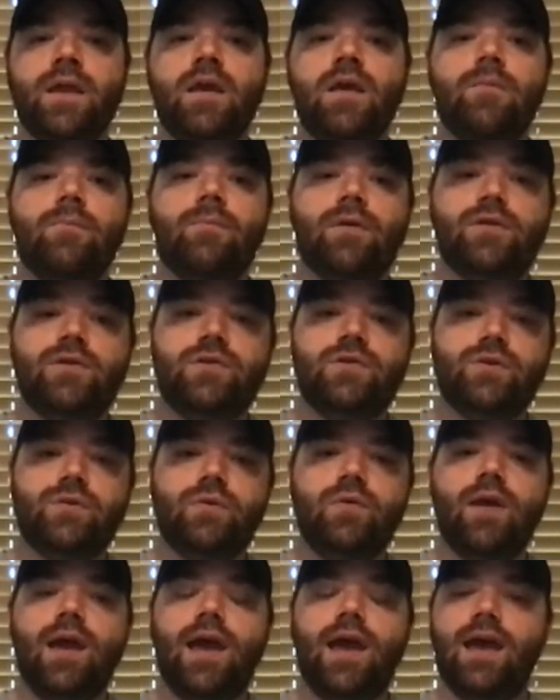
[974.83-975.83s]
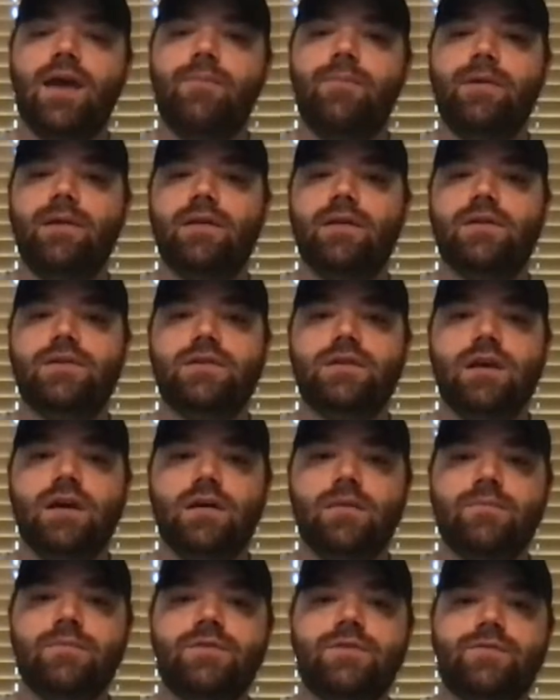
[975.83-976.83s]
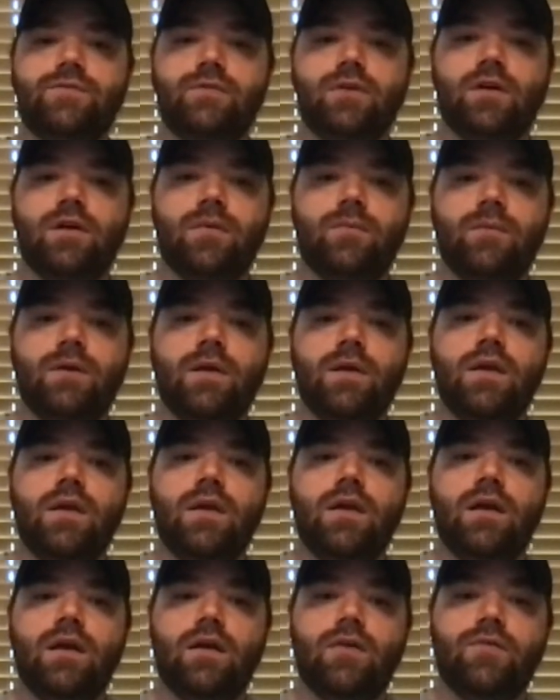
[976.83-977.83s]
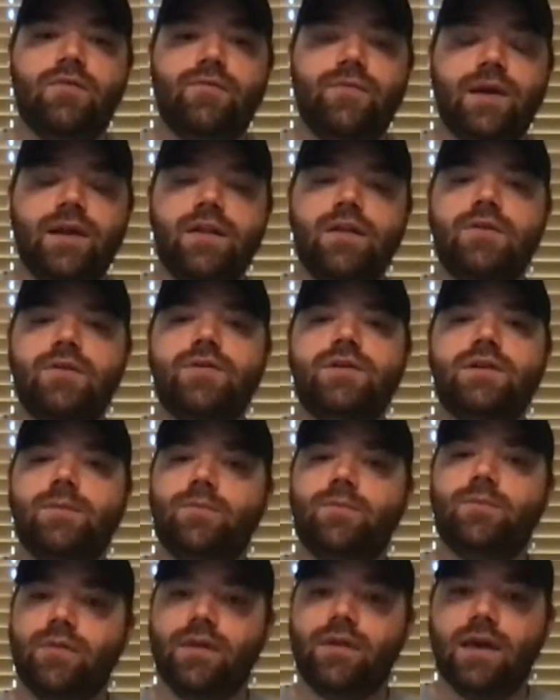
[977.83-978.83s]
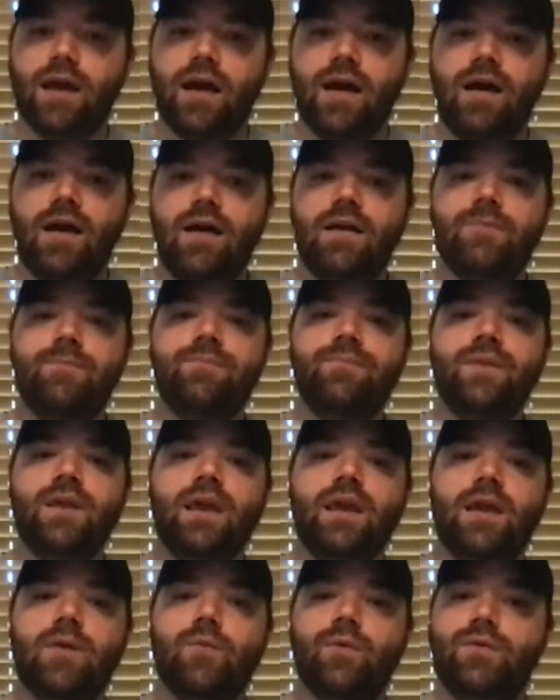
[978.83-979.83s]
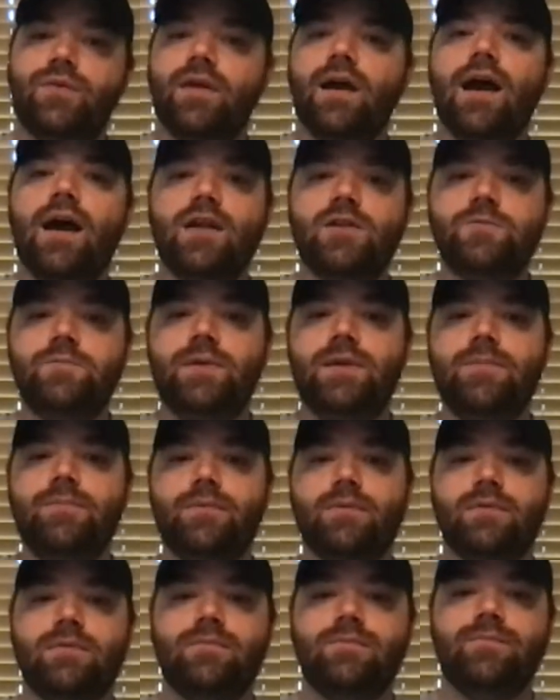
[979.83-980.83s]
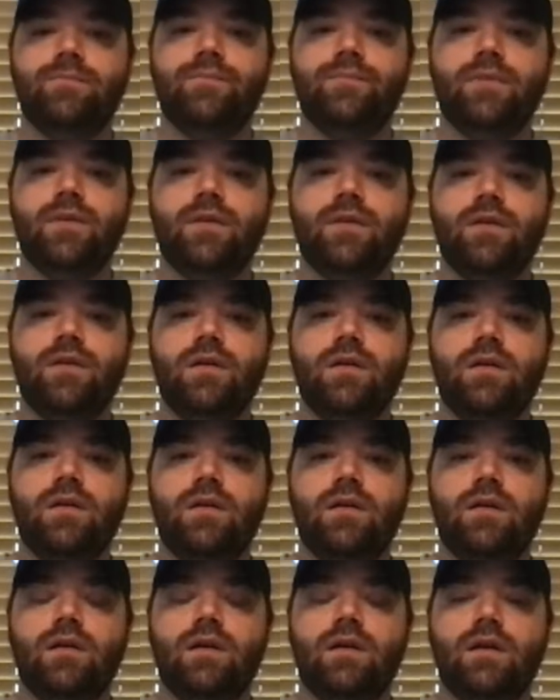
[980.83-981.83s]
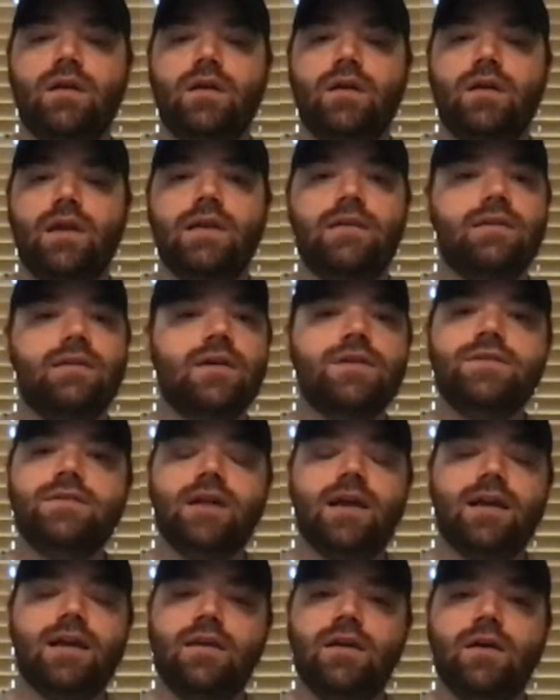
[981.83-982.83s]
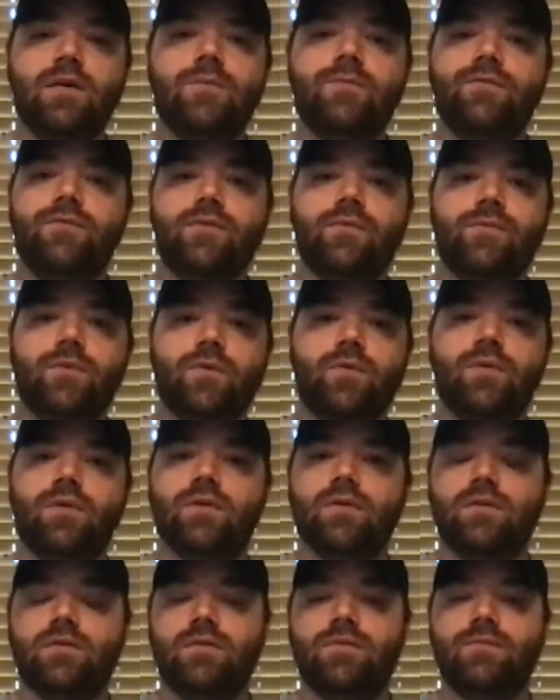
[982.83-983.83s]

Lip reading: But true happiness comes from fellowship with God and with God's people. It does not come from the world.